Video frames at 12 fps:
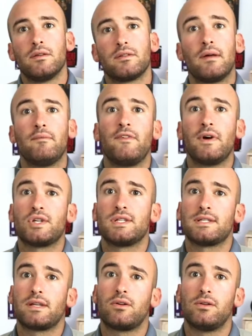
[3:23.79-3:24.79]
Some
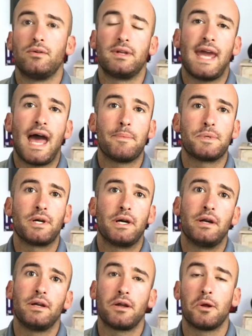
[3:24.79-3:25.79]
functions include
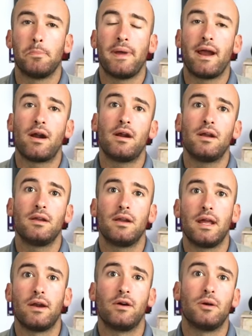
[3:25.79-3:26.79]
capture, compare,
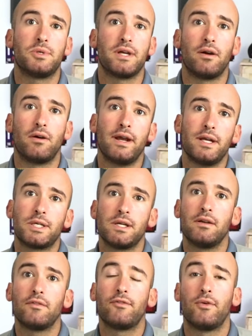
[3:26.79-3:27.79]
interrupt
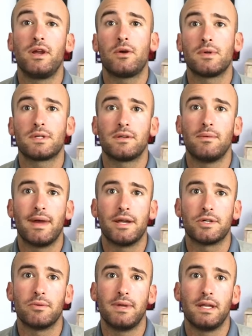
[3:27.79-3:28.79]
generation, frequency
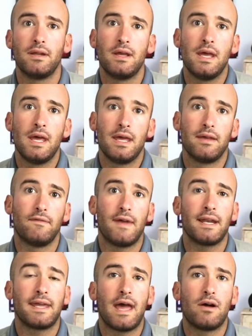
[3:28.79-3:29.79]
measurement,
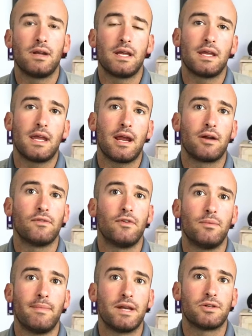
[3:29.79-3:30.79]
event counting,
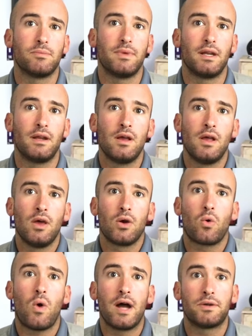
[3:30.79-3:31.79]
interval measurement,
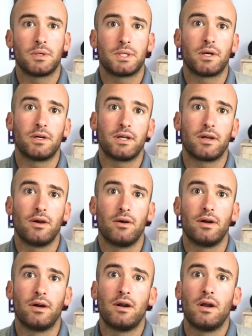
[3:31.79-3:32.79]
quadrature
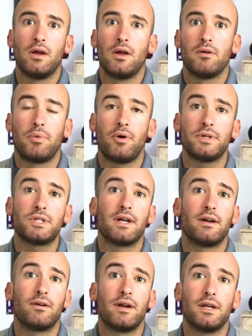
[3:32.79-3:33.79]
decoder, pulse
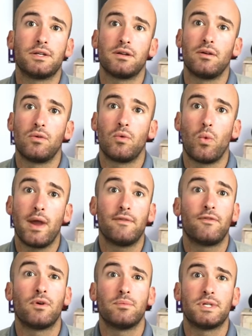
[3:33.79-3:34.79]
generation,
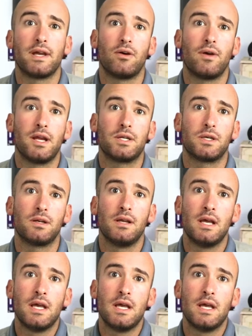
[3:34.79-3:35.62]
waveform generation,